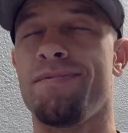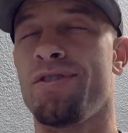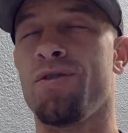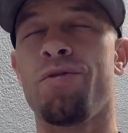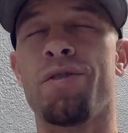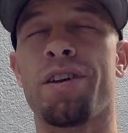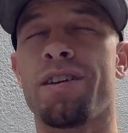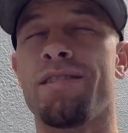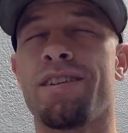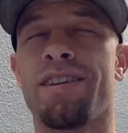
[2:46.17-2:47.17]
joy
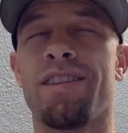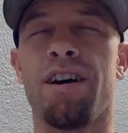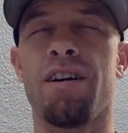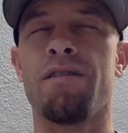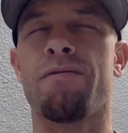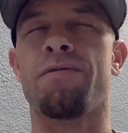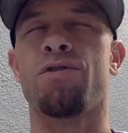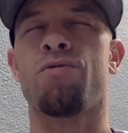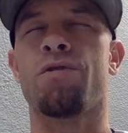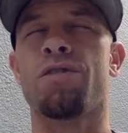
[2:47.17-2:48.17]
and love
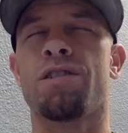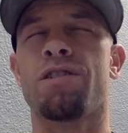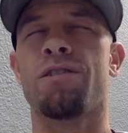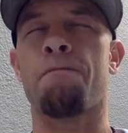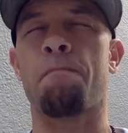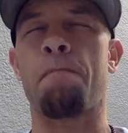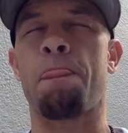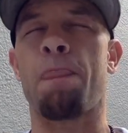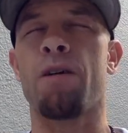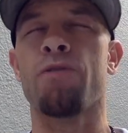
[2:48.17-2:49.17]
towards
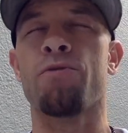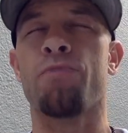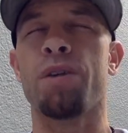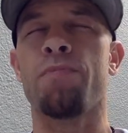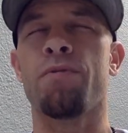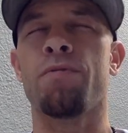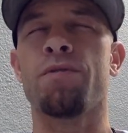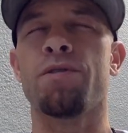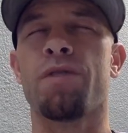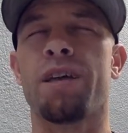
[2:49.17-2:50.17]
other people
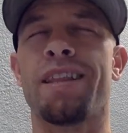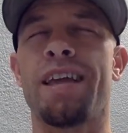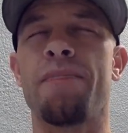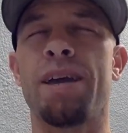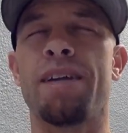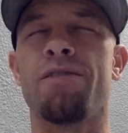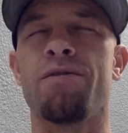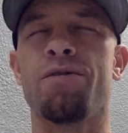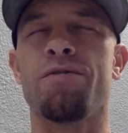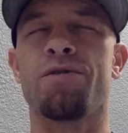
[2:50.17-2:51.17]
so that they may know
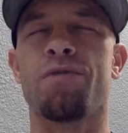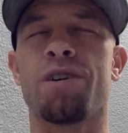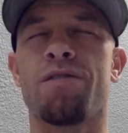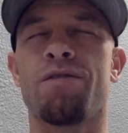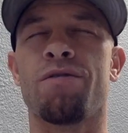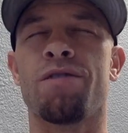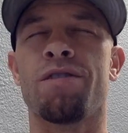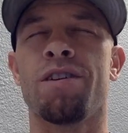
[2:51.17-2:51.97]
you as well, Lord.